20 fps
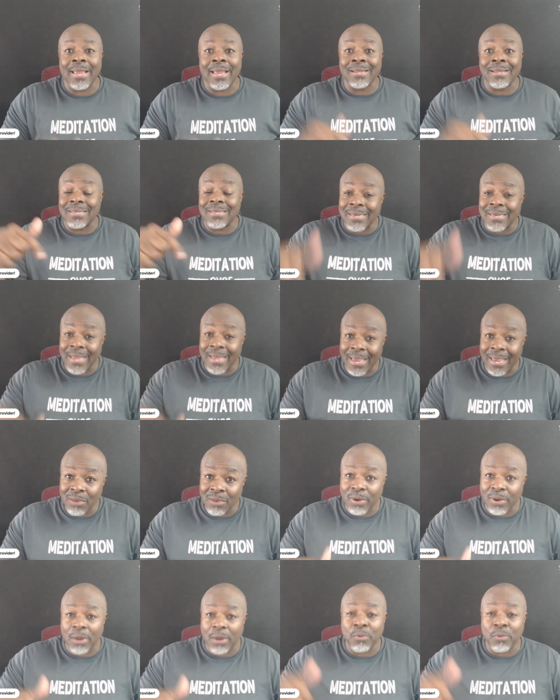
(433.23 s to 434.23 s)
And today,
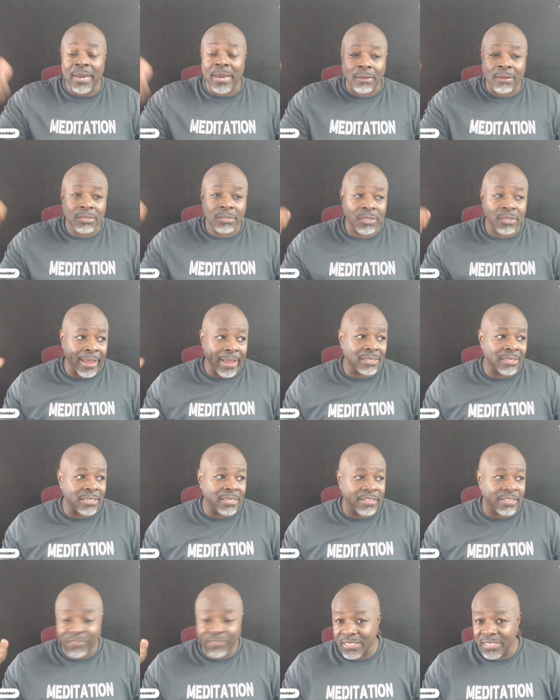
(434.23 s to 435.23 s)
when I went out to
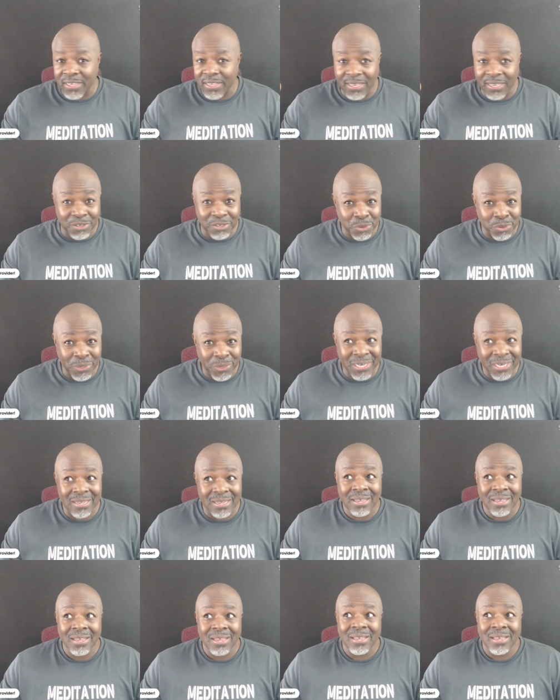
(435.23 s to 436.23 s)
actually physically do it,
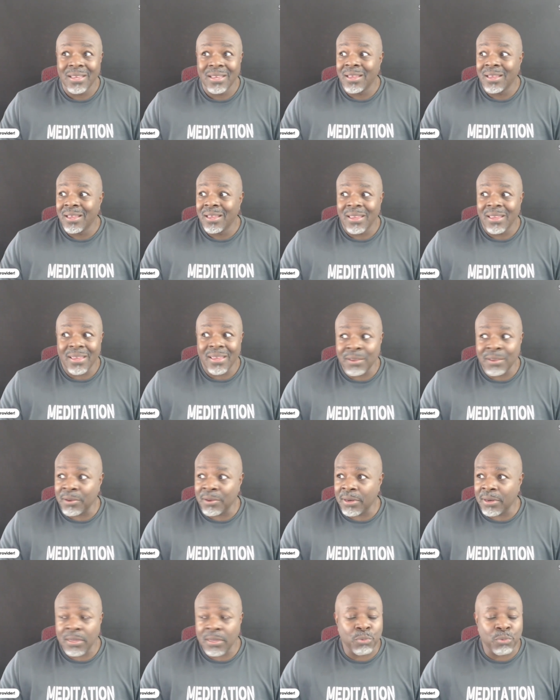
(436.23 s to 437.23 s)

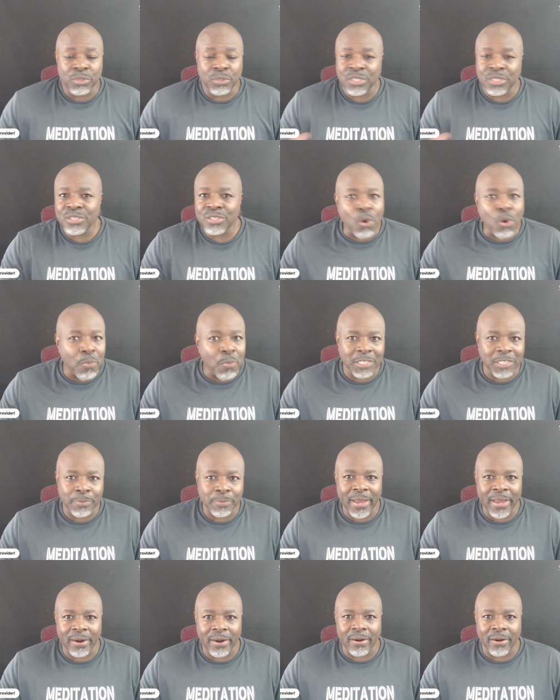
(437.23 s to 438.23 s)
it, it was so much
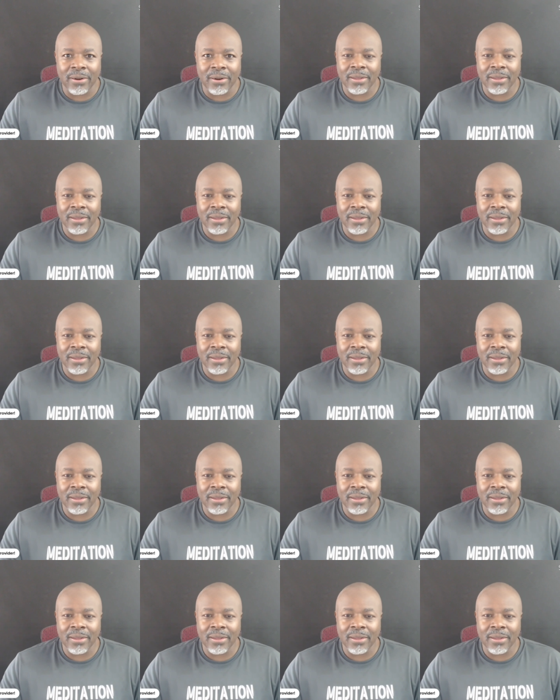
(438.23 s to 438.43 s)
better.